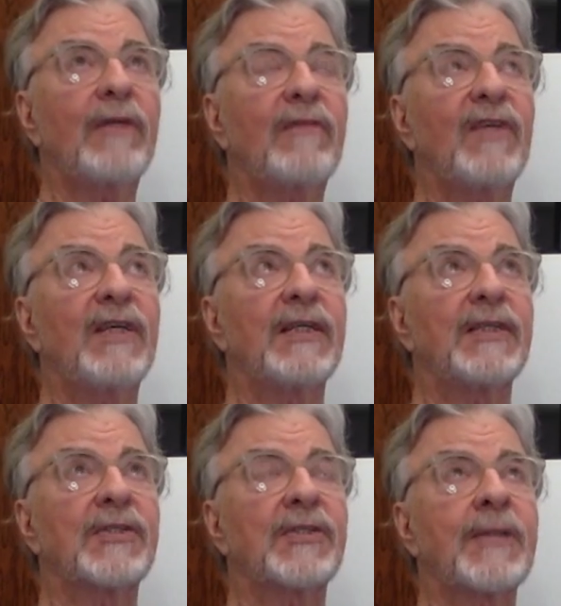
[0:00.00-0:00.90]
of
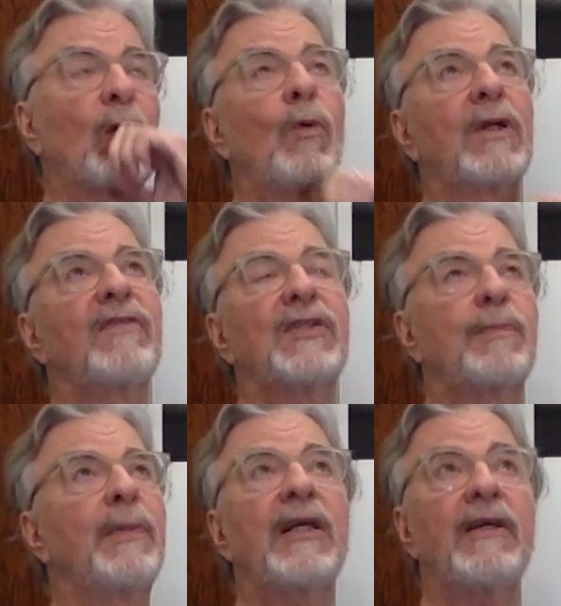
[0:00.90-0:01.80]
his
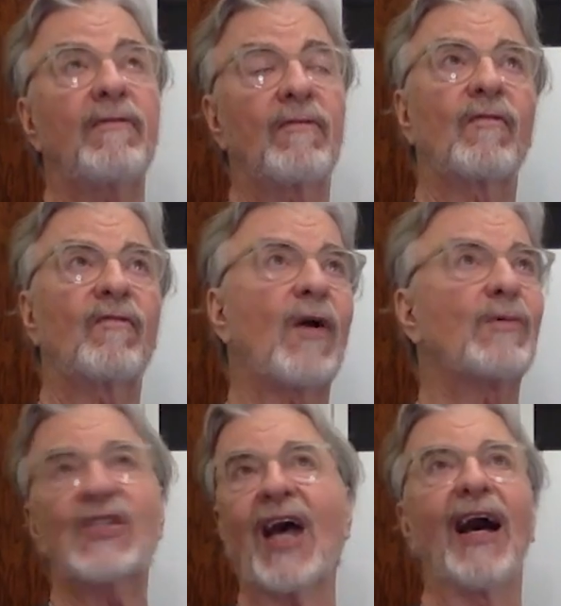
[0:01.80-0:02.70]
many
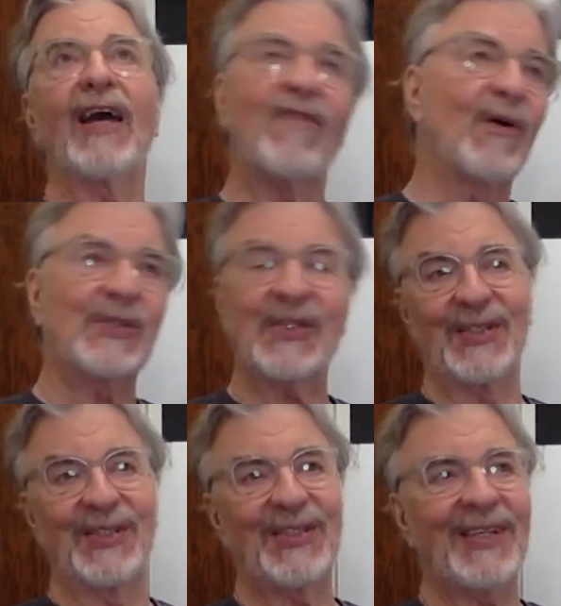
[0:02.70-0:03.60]

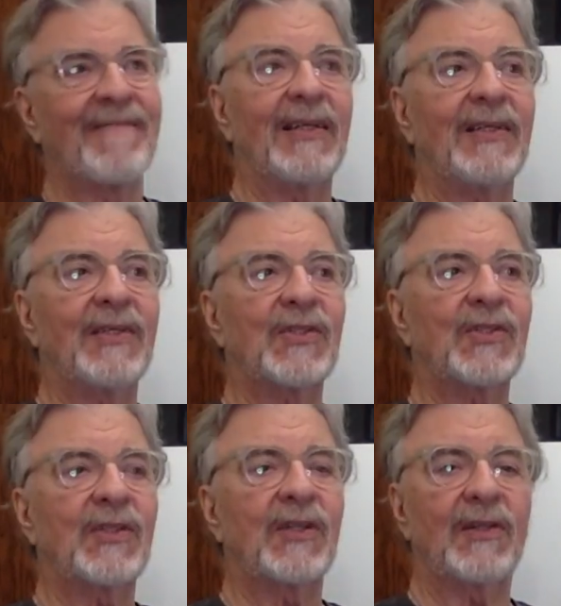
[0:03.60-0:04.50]
focuses
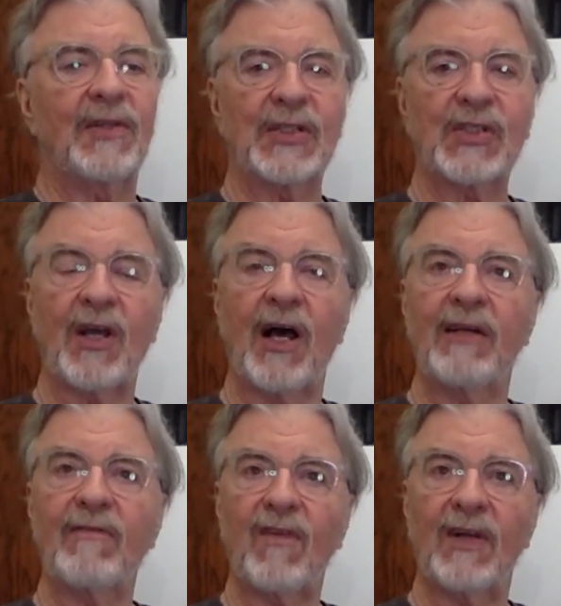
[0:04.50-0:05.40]
is this
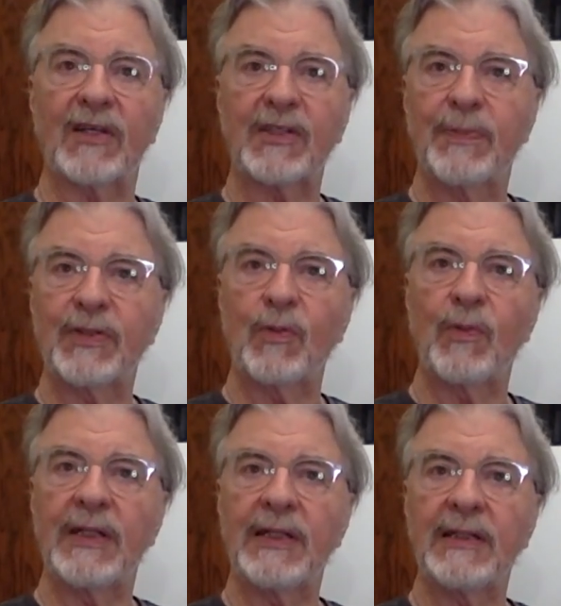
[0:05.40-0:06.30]
conflict
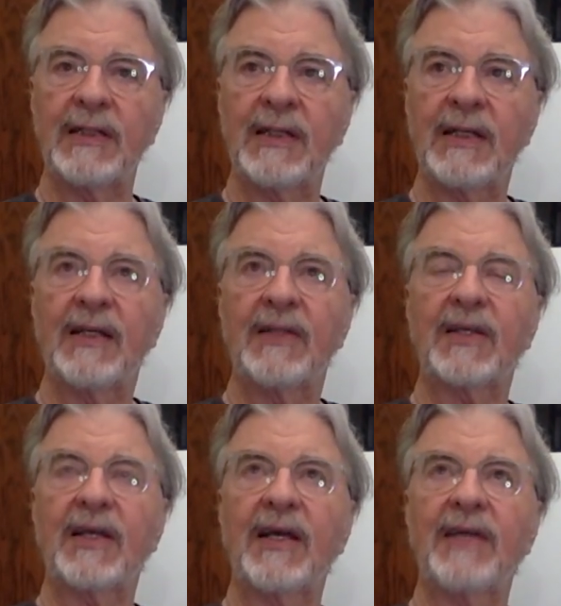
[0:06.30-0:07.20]
between the
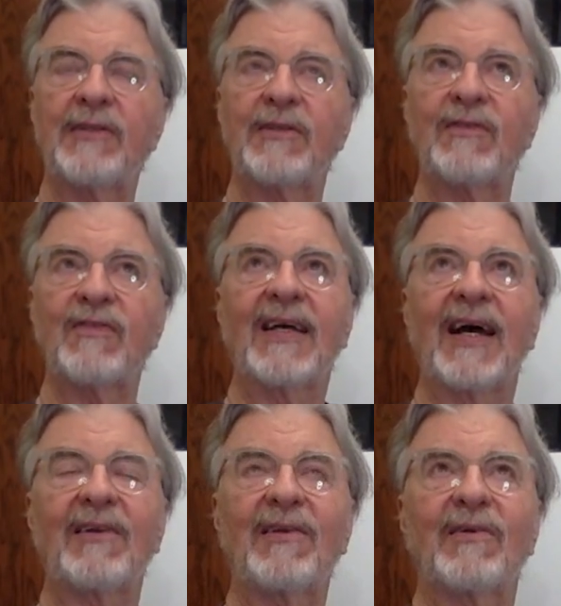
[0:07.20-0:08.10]
kind of
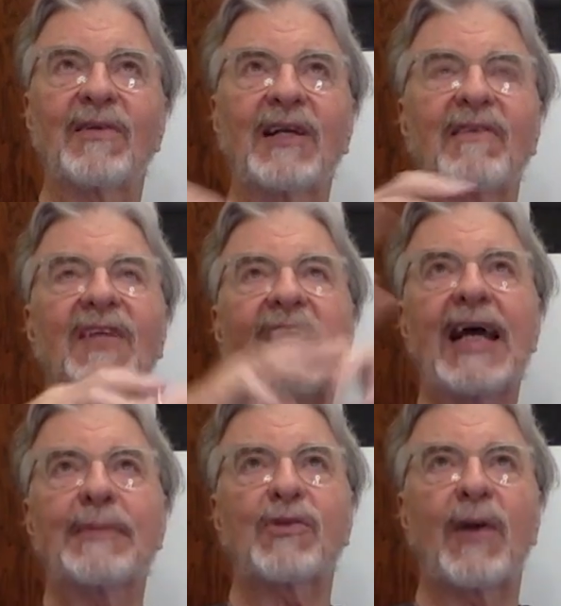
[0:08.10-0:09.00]
the
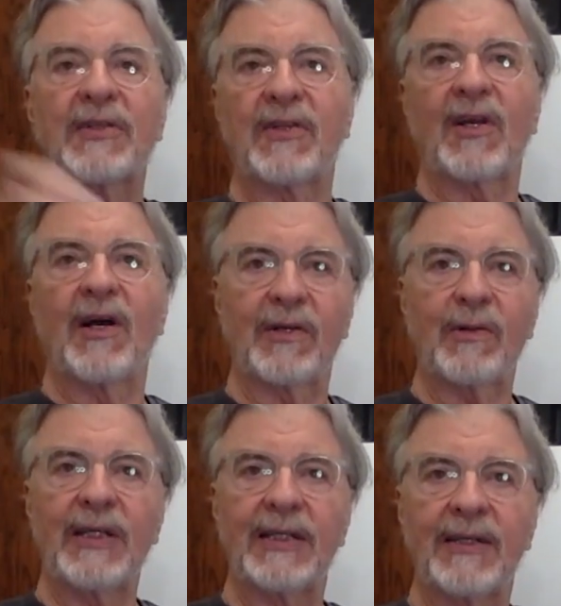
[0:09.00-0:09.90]
abstract and the
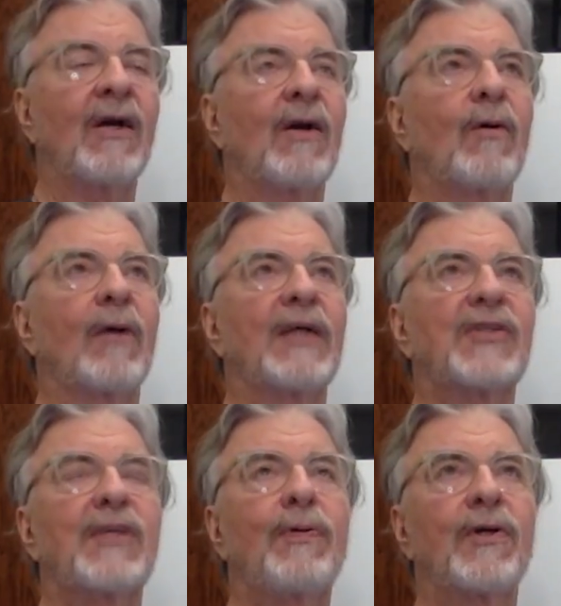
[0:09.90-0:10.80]
concrete. Or as
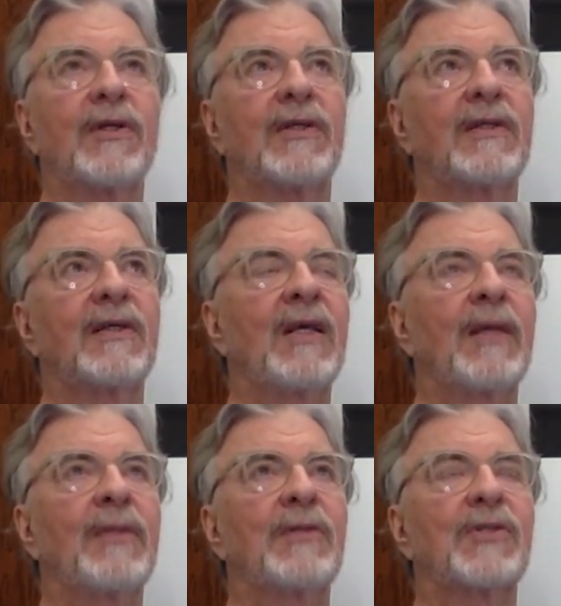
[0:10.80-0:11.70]
he put it,
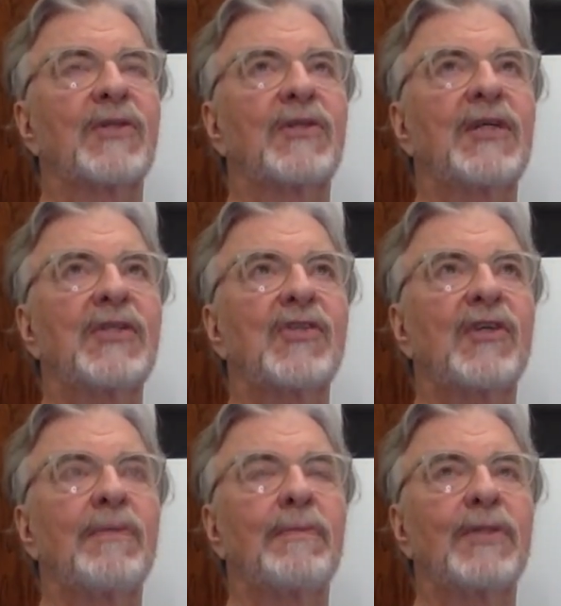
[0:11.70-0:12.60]
there's a
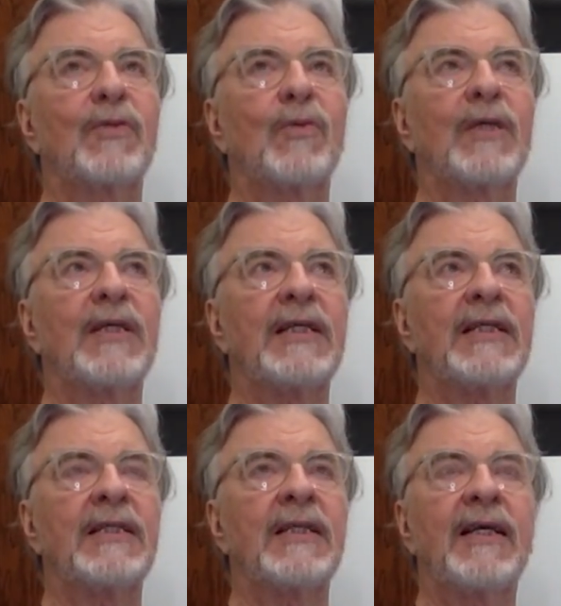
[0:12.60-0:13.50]
tension
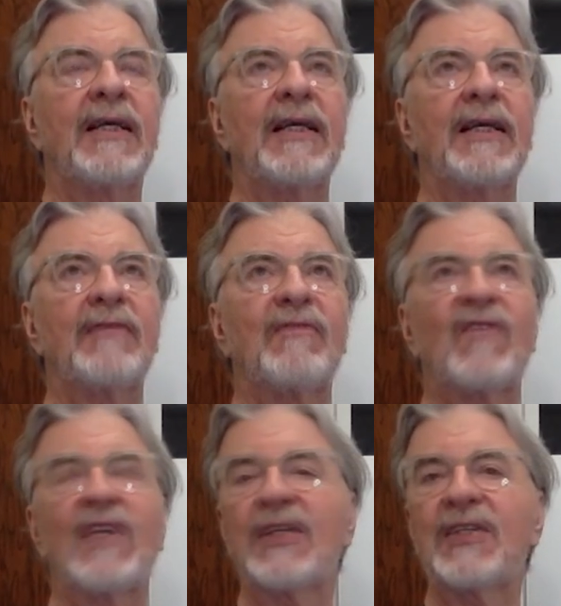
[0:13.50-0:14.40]
between
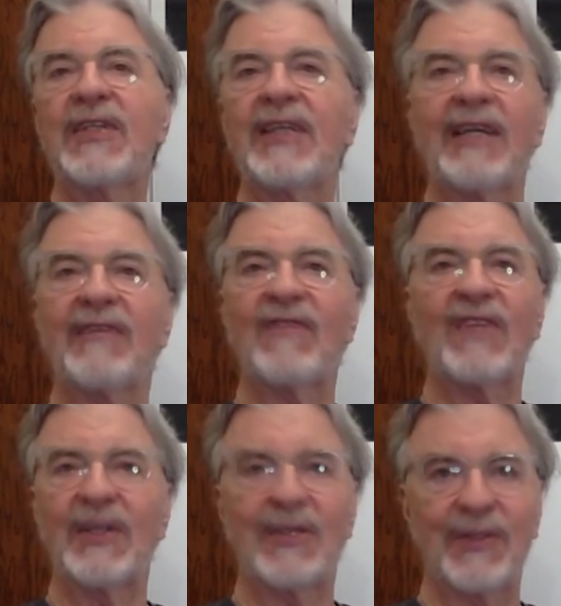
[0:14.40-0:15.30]
infinity and
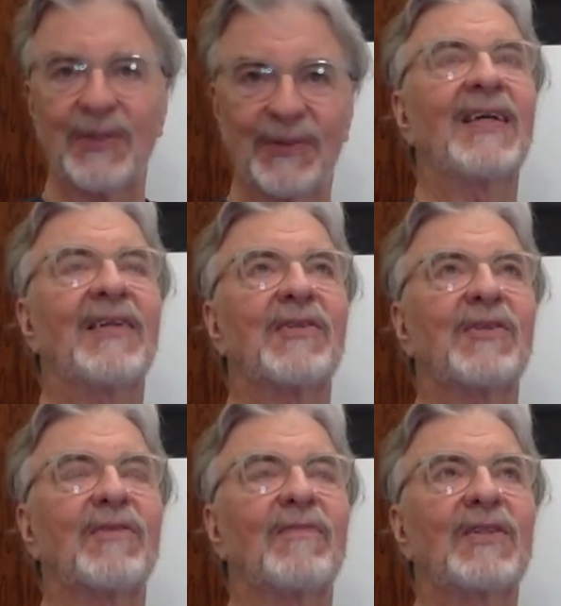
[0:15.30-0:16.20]
finitude. There's
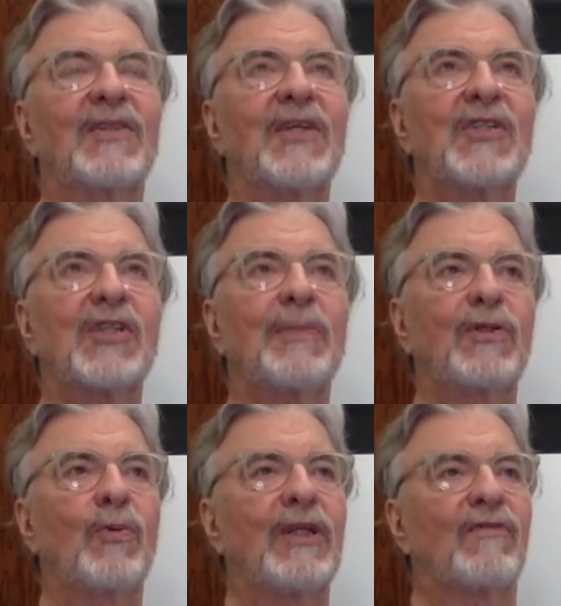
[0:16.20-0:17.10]
a tension
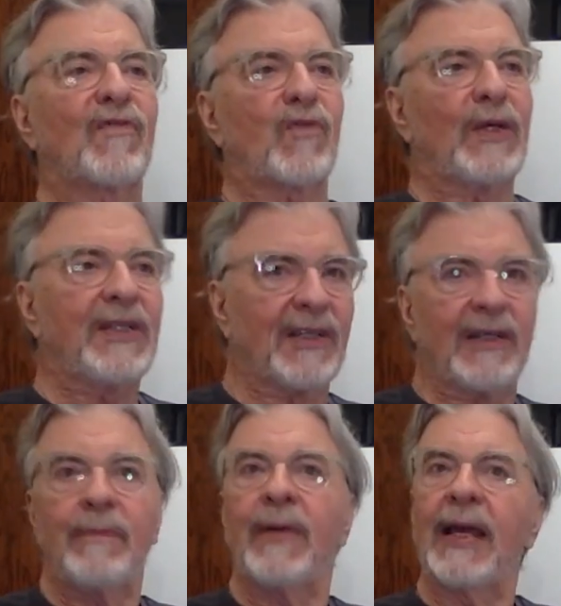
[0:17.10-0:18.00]
between
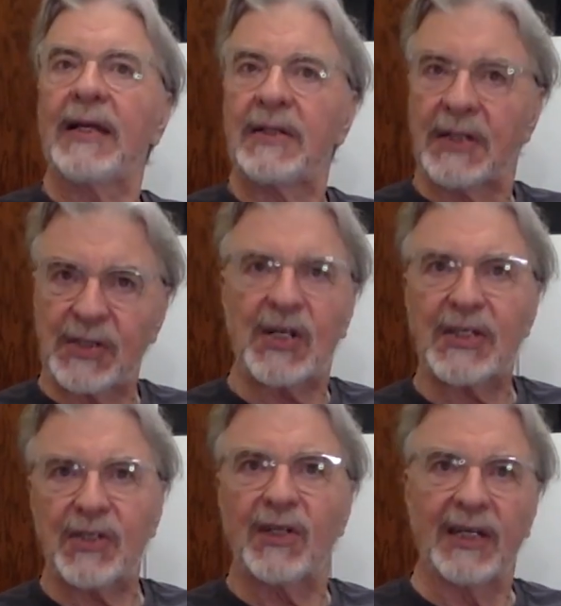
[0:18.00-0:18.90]
freedom and
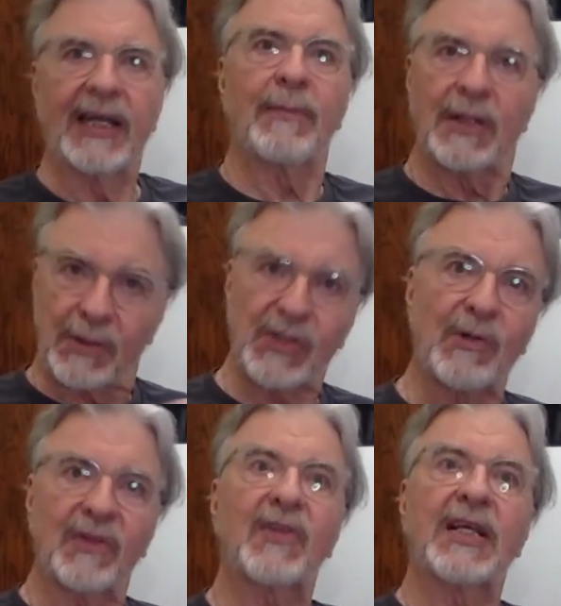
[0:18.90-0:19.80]
necessity. There's
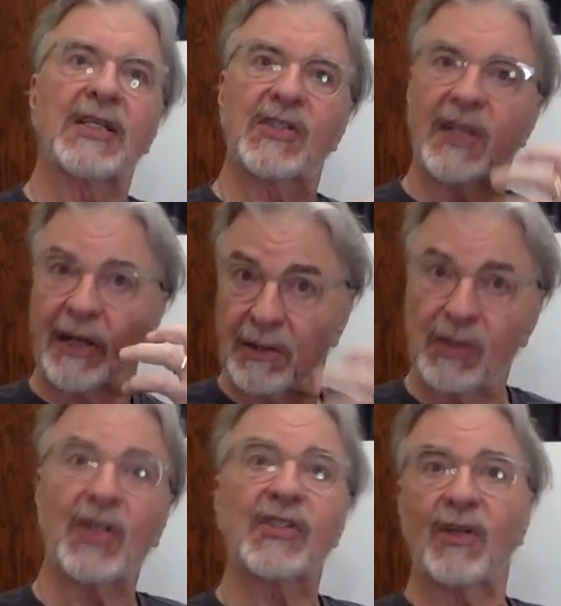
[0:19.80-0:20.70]
certain things that are
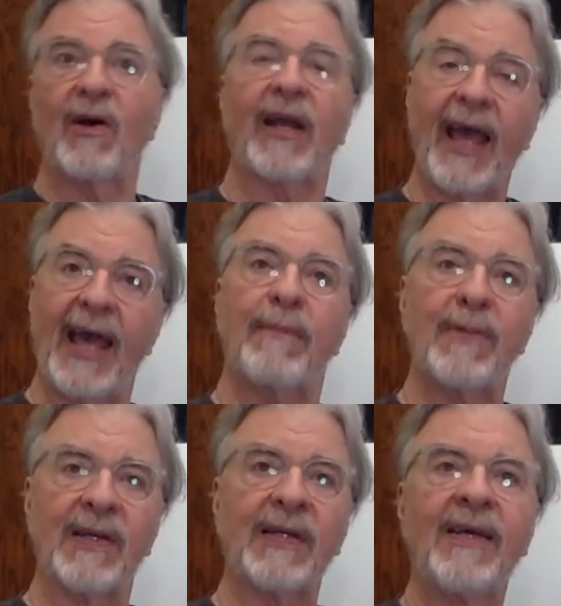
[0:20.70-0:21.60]
just going to
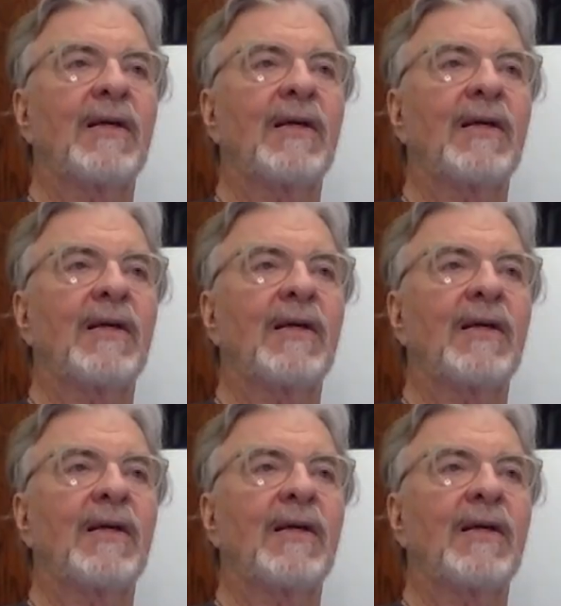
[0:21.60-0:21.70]
happen.